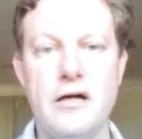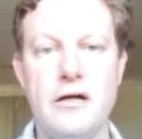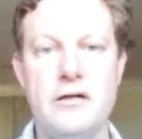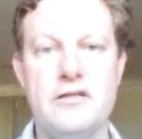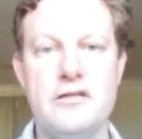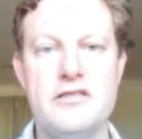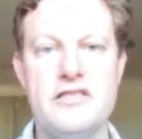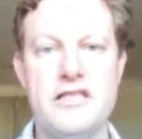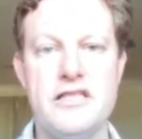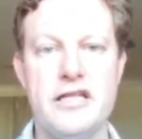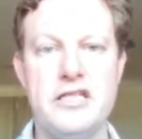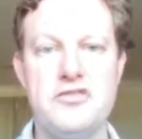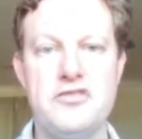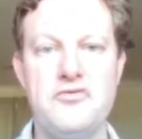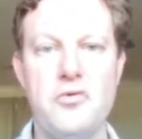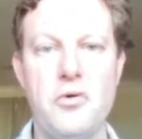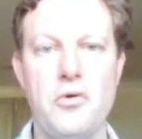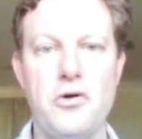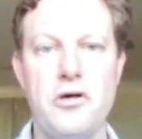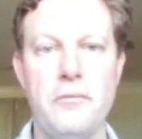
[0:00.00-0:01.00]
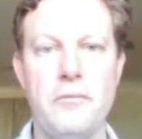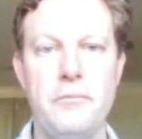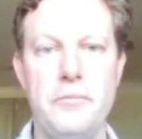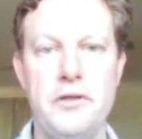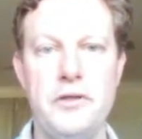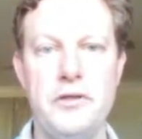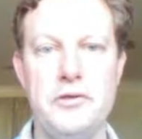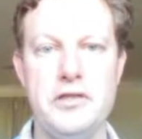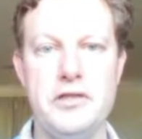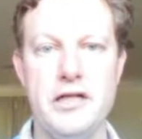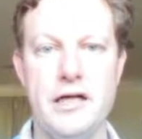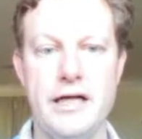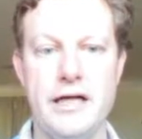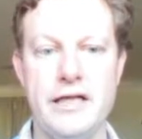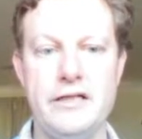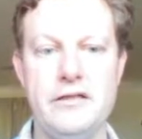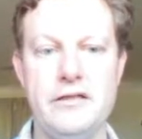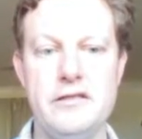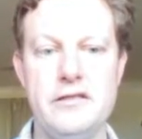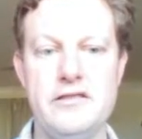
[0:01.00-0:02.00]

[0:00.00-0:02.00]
stands for computer aided.